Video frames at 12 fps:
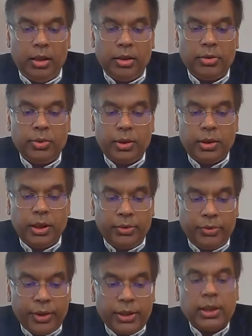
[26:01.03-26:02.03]
this will
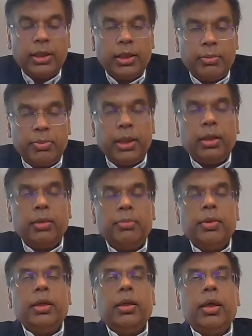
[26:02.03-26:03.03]
increasingly become
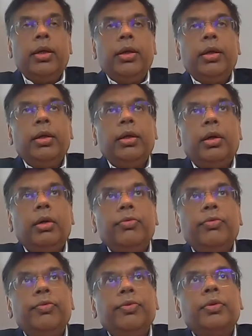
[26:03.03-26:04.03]
an area of
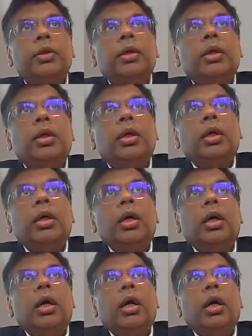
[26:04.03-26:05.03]

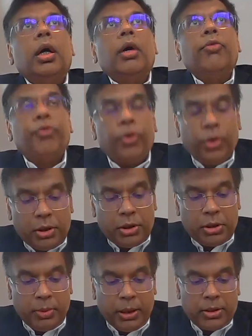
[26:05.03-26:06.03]
uh,
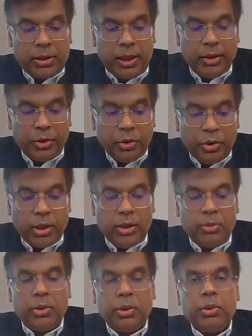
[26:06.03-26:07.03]
focus because I do
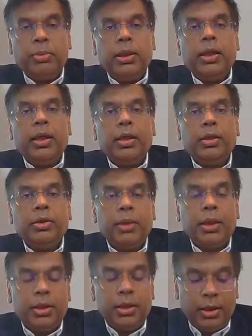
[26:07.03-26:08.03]
think we will be getting to
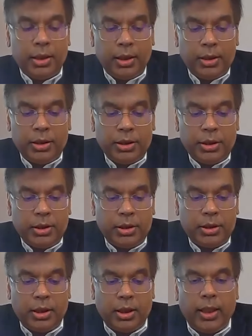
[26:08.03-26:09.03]

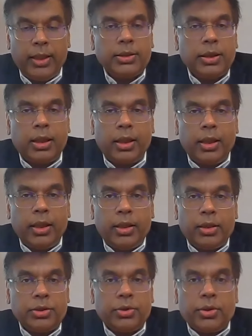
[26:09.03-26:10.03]
multi-intelligence uh, ISR
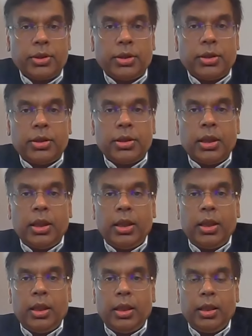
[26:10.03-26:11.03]
data sources
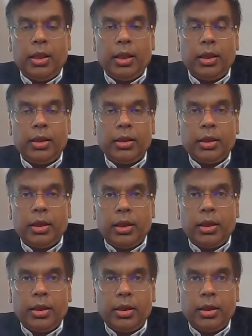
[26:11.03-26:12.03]
that uh,